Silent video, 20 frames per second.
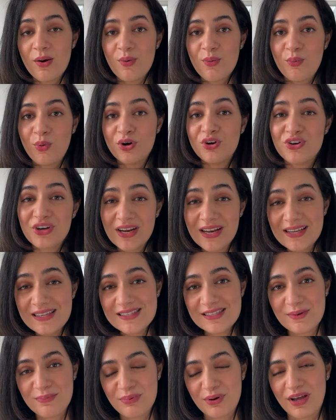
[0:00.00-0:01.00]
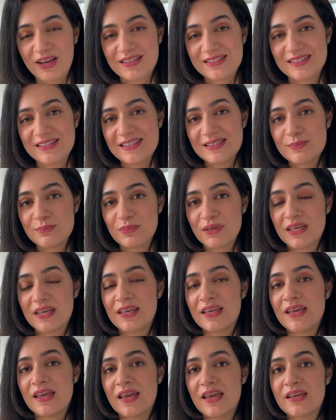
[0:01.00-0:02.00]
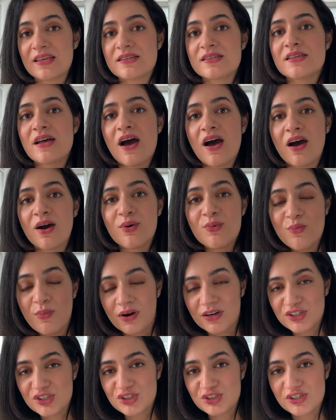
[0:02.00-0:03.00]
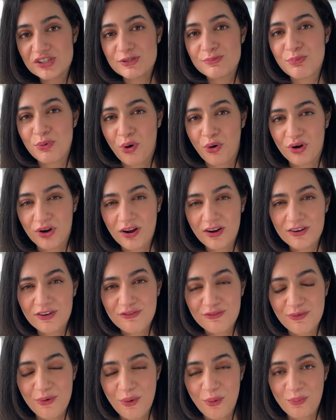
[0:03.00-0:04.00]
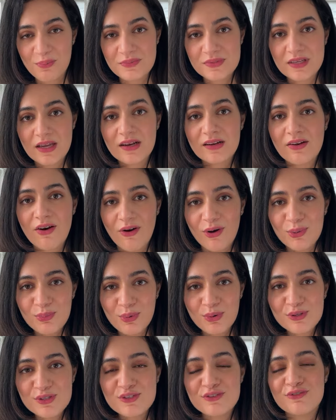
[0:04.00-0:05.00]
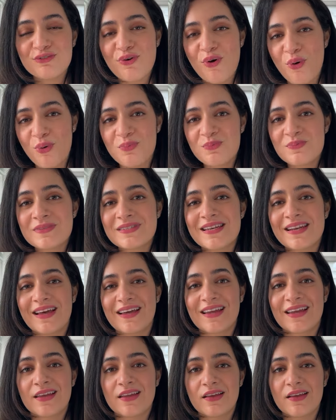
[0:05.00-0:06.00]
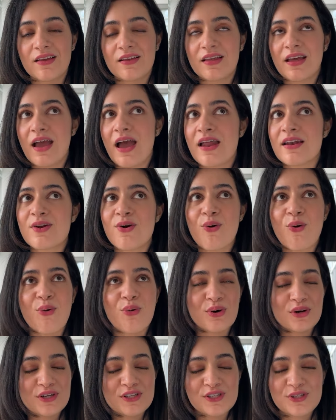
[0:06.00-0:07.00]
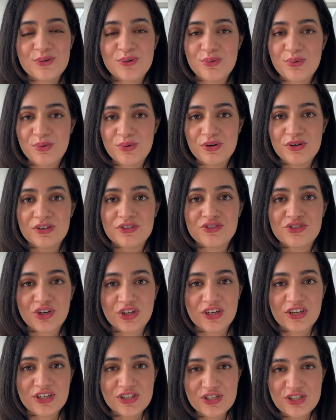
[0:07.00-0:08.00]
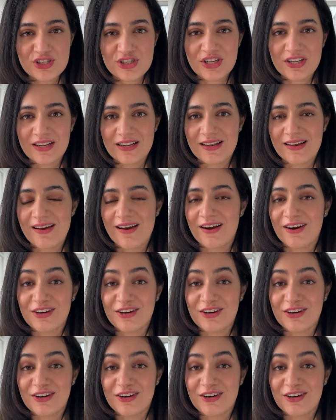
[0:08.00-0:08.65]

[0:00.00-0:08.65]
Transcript: What really surprises me is how much this product foams. It almost foams like an old school traditional